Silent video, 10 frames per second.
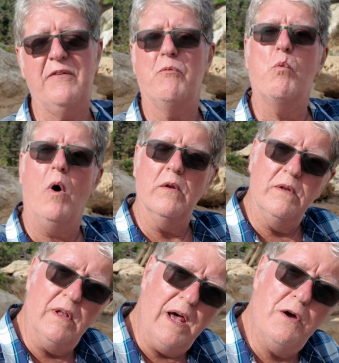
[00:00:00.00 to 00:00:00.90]
If
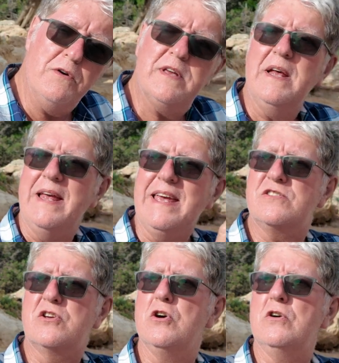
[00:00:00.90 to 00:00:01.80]
one load
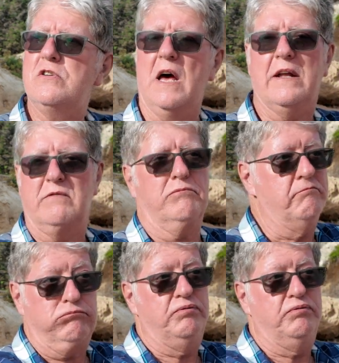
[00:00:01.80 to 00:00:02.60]
is good at